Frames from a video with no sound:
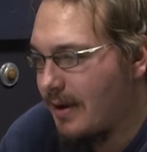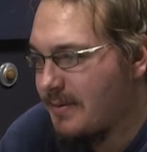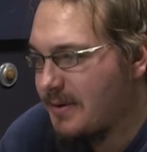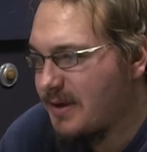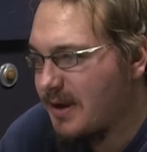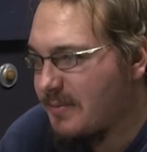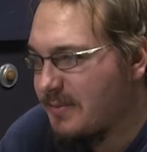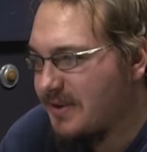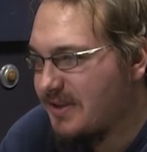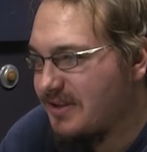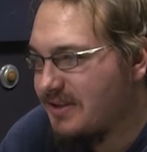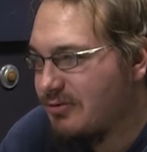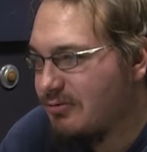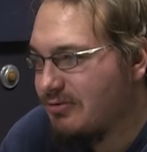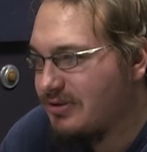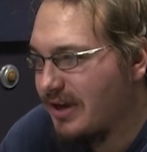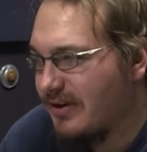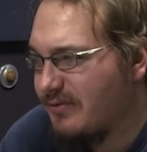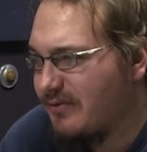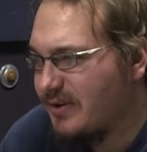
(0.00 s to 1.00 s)
I mean, you
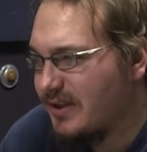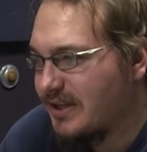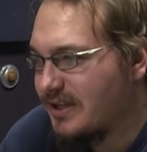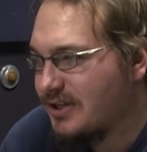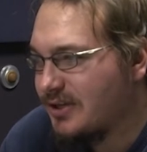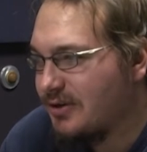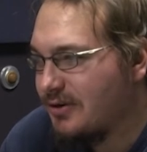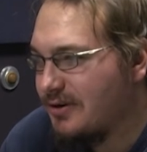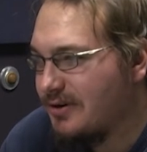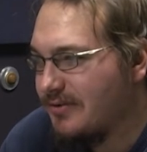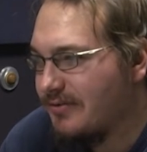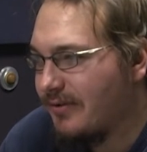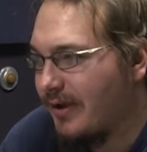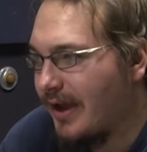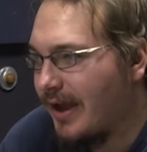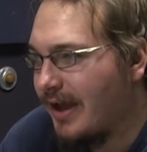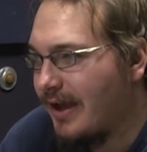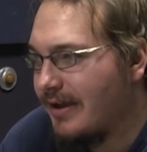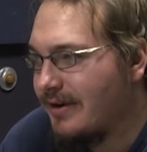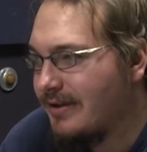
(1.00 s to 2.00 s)
definitely could have
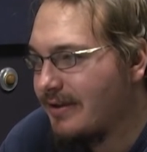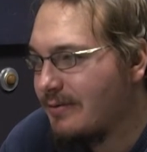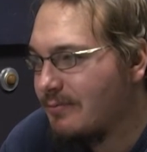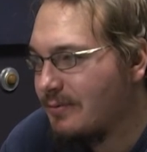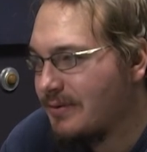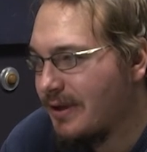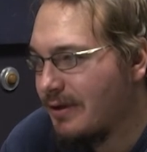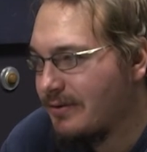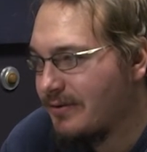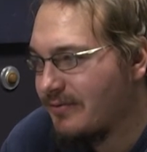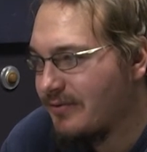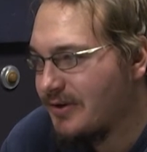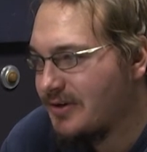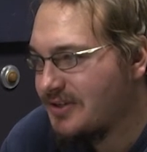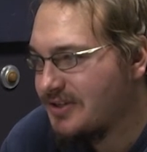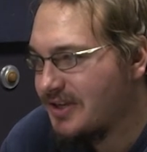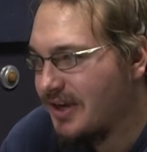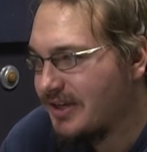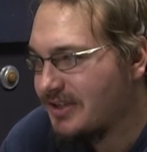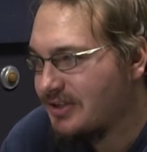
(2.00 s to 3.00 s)
had it without the
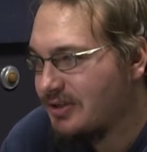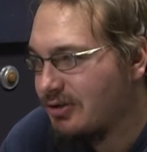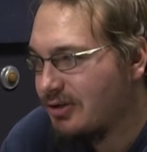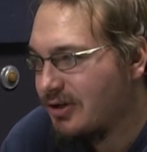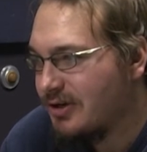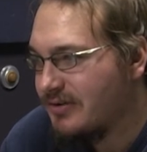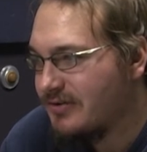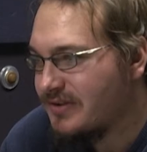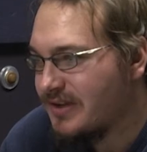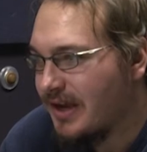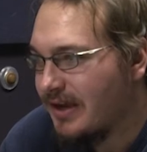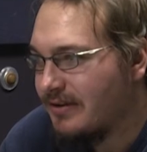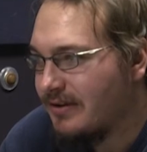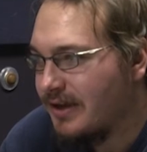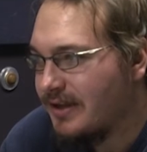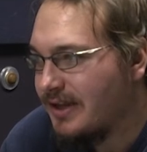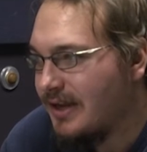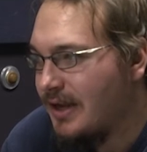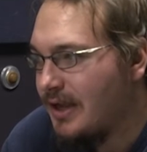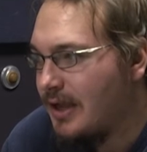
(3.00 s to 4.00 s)
fish sex. You could have just had
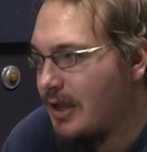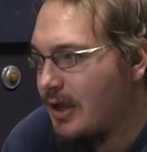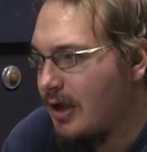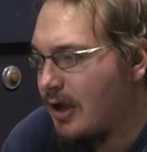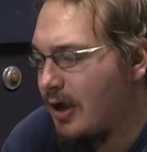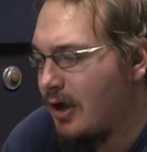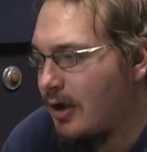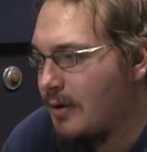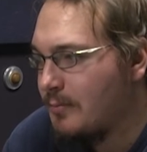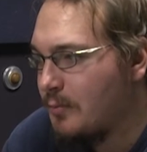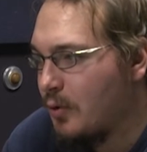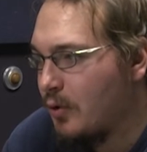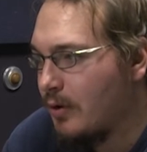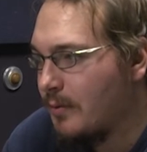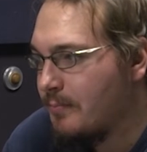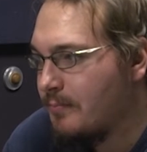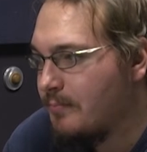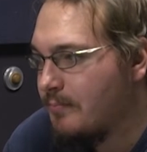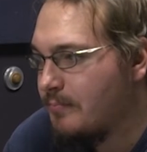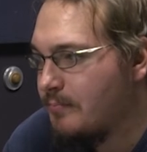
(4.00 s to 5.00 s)
like
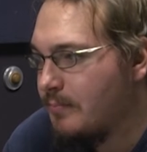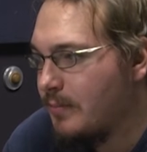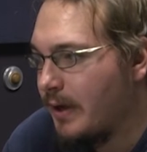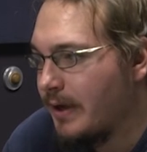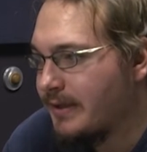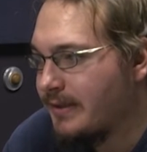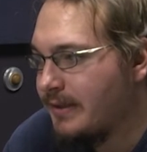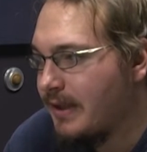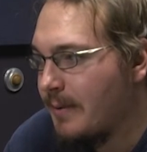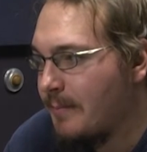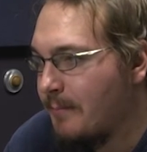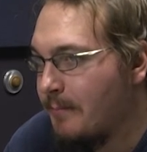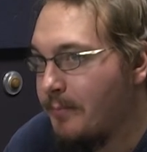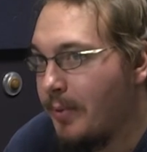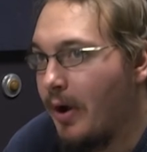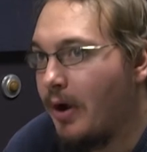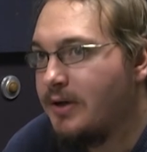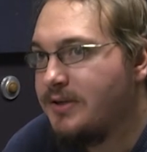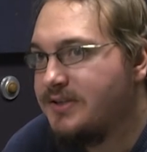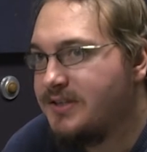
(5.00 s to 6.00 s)
more like them
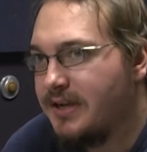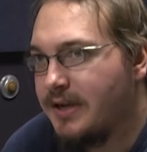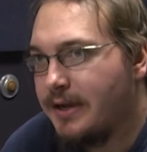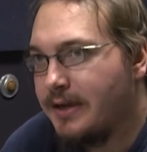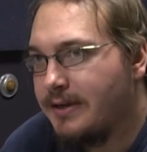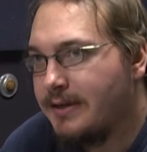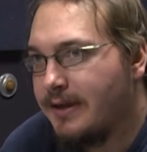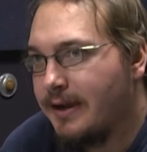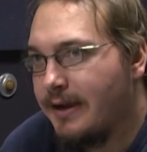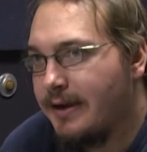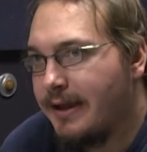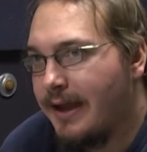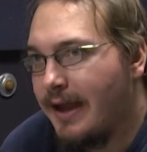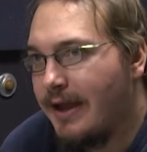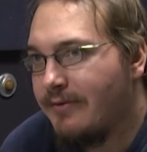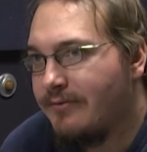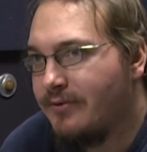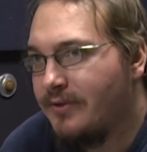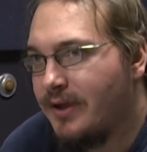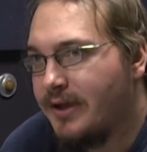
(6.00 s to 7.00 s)
bonding and
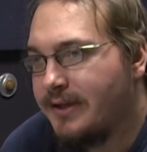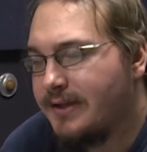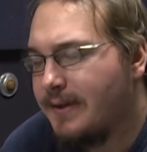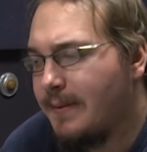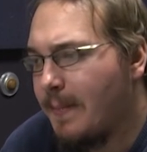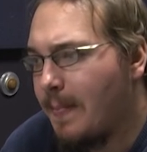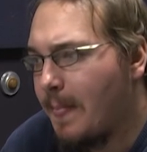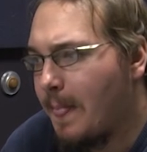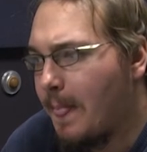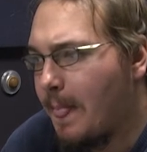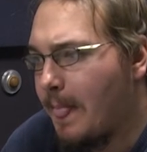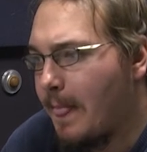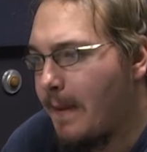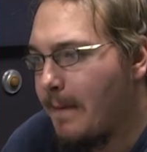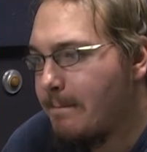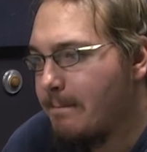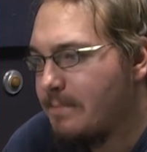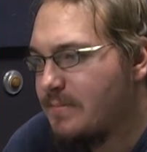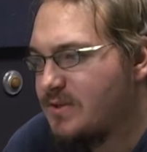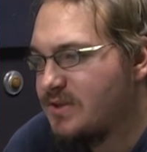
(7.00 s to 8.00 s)
have like
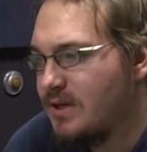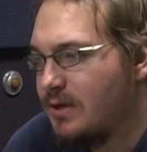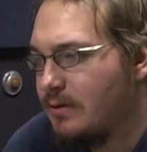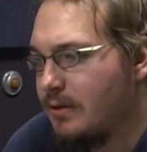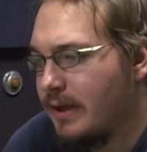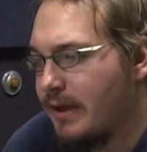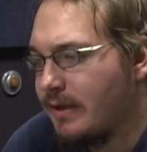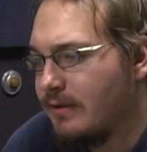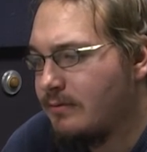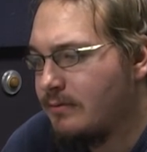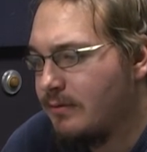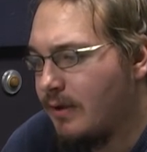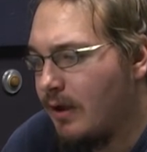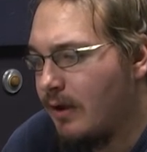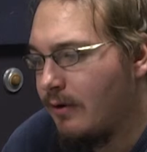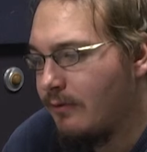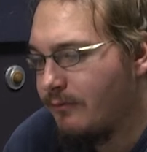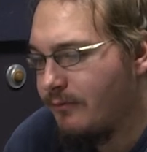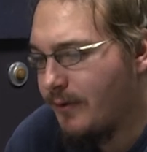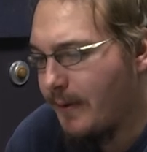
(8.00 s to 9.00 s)
still a
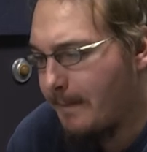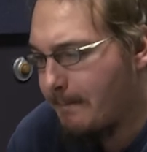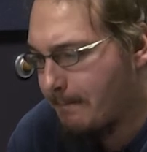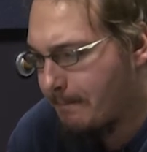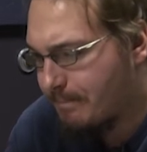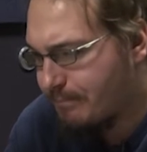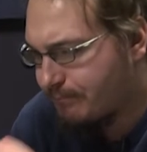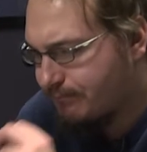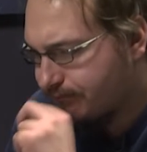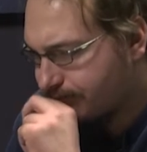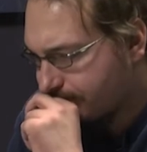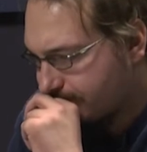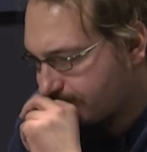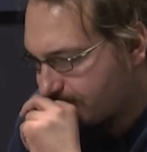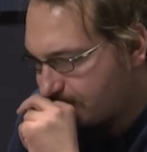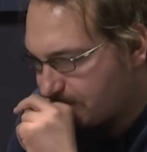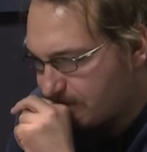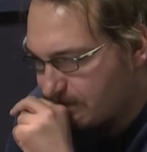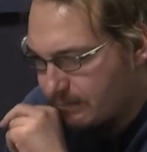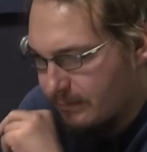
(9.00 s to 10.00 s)
love.
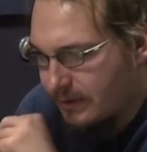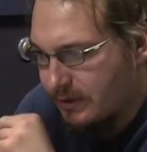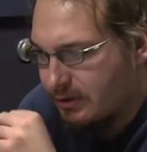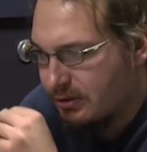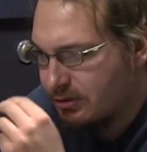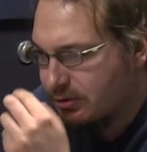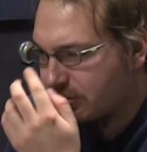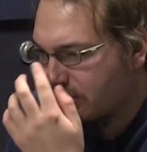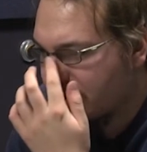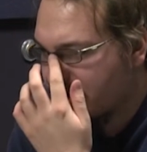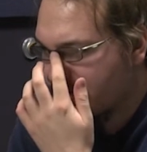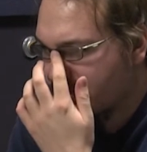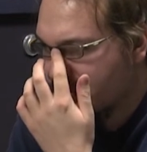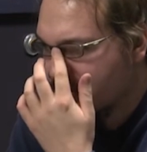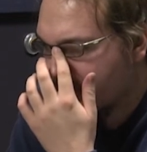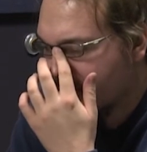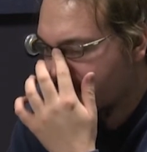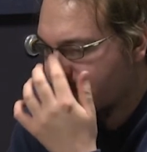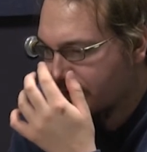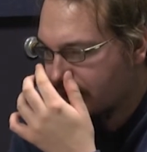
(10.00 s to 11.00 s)
Like you could
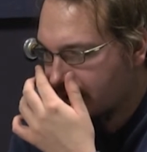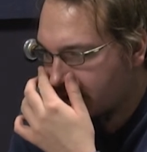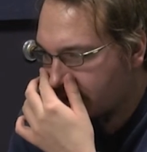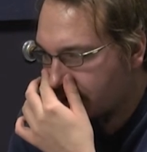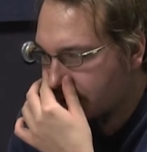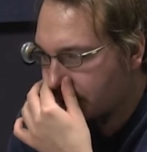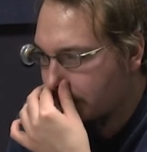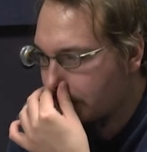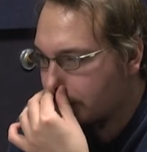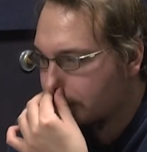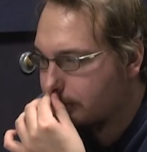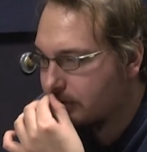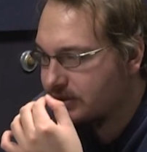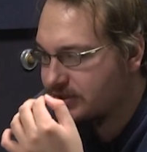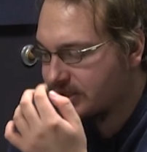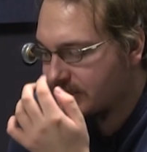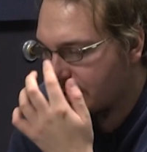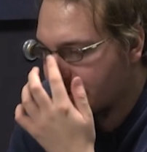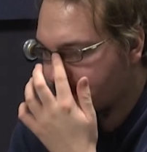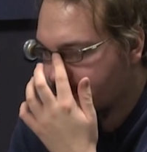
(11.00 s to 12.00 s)
have done like was
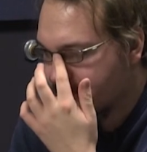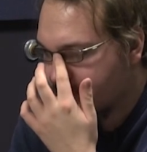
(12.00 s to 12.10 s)
it